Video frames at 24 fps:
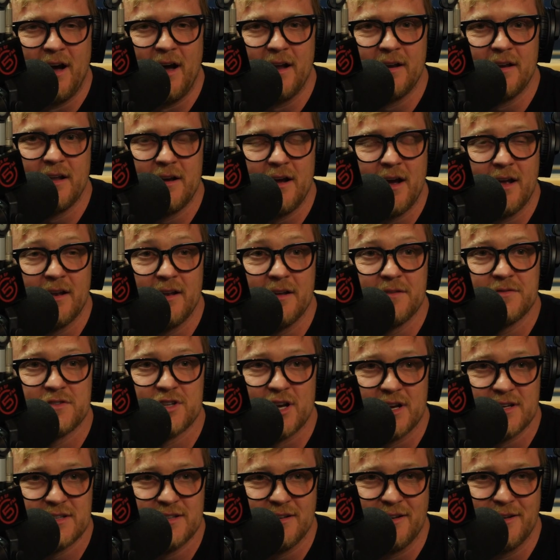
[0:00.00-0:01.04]
I love
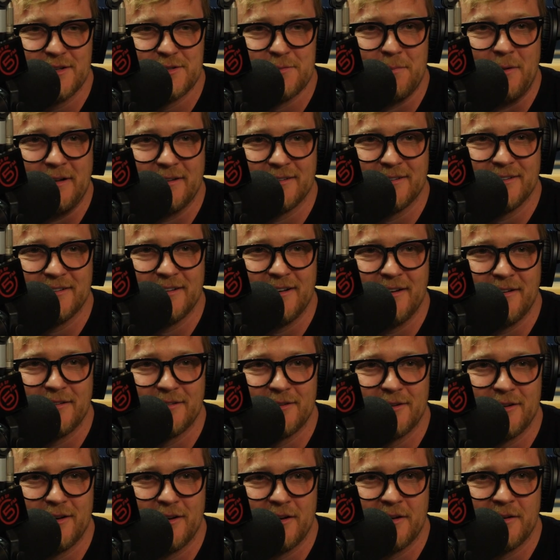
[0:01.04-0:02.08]
Jason Isbell. Do you
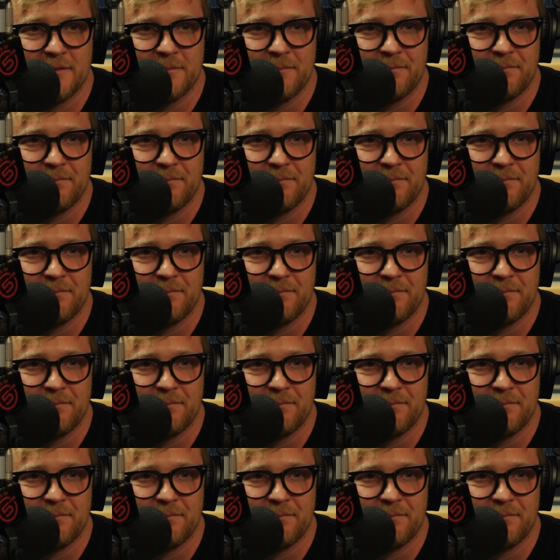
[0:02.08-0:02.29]
know him?